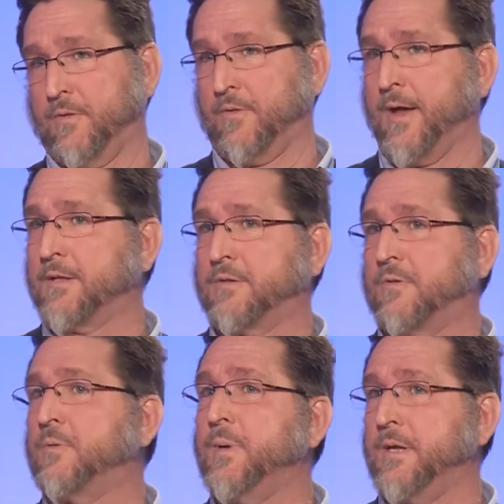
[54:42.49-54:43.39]
that
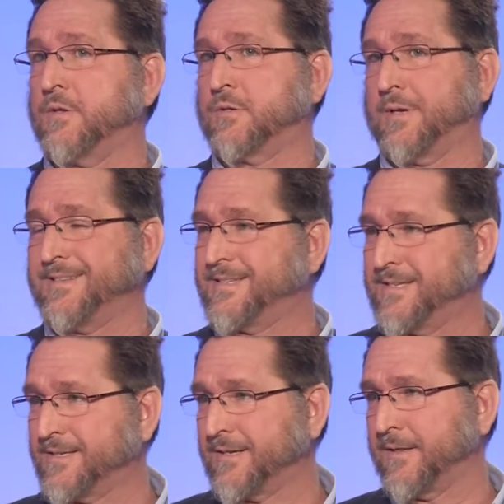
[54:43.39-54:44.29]
to me is
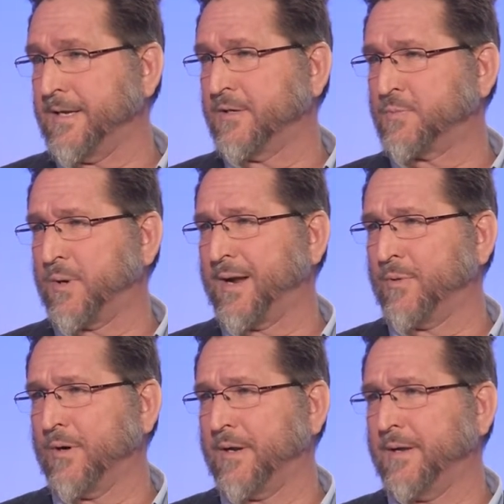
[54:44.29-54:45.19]
consistently his
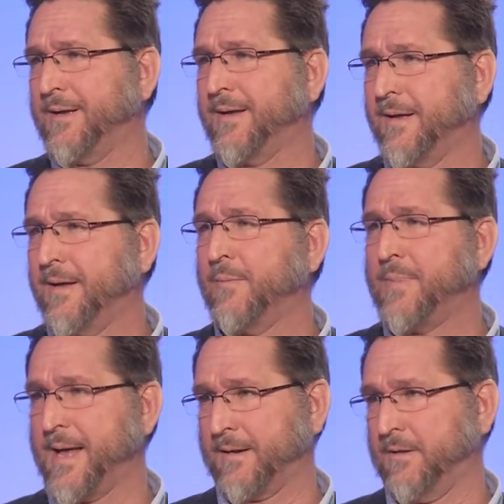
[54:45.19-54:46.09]
primary
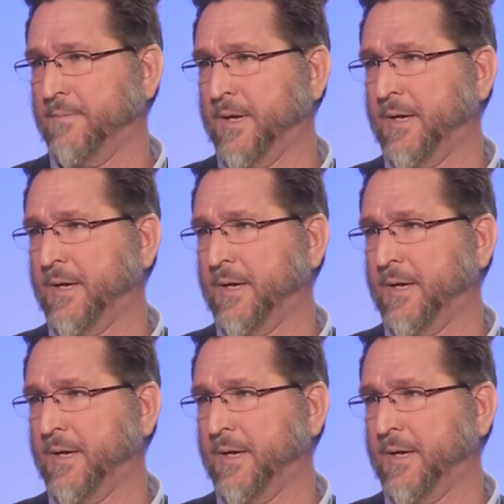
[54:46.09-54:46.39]
battle.